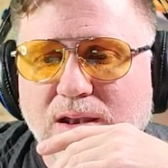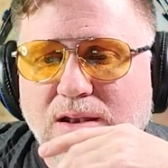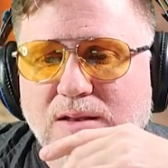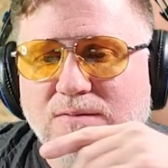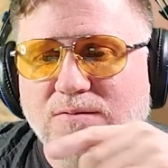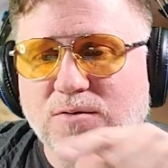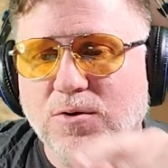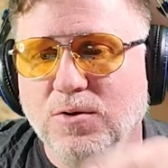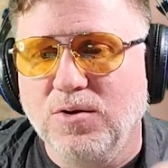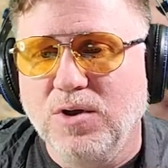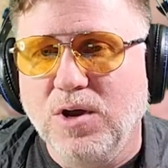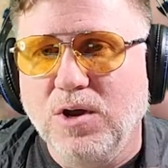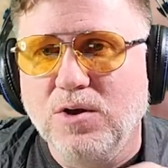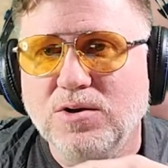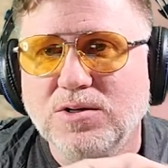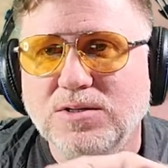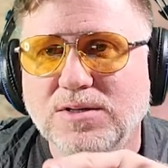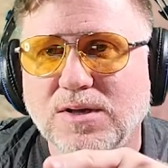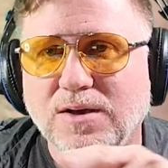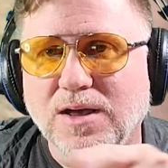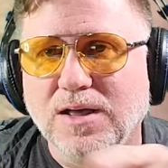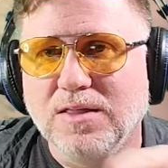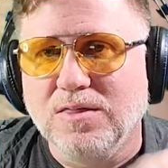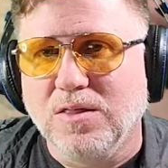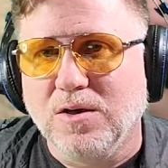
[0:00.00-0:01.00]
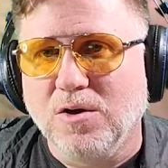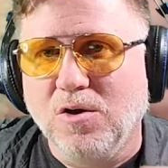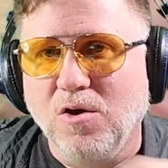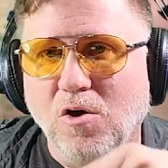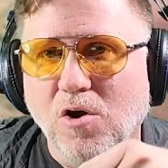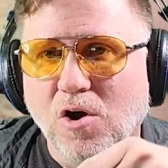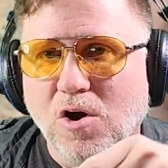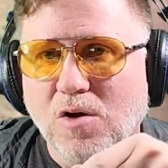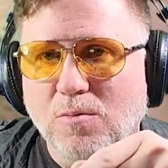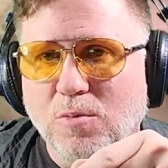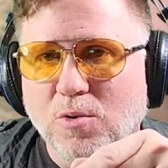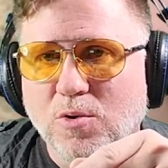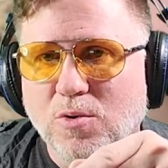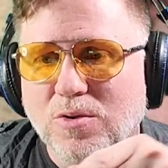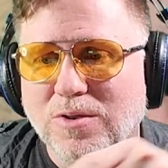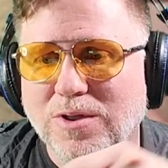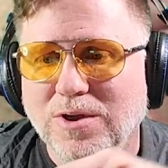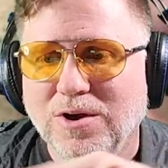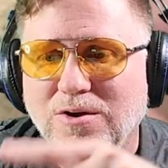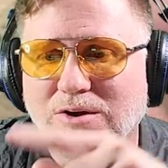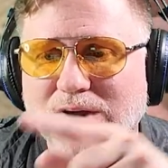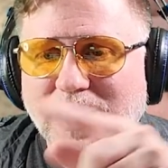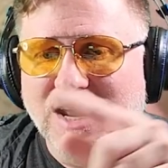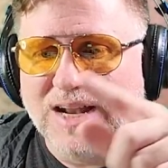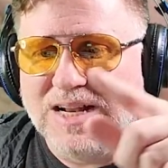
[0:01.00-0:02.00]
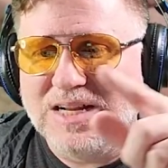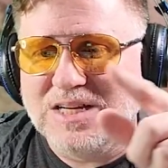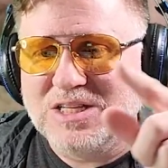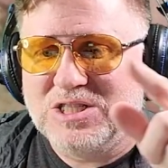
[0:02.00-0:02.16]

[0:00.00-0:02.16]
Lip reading: And if you'll notice, I got the cardboard there kind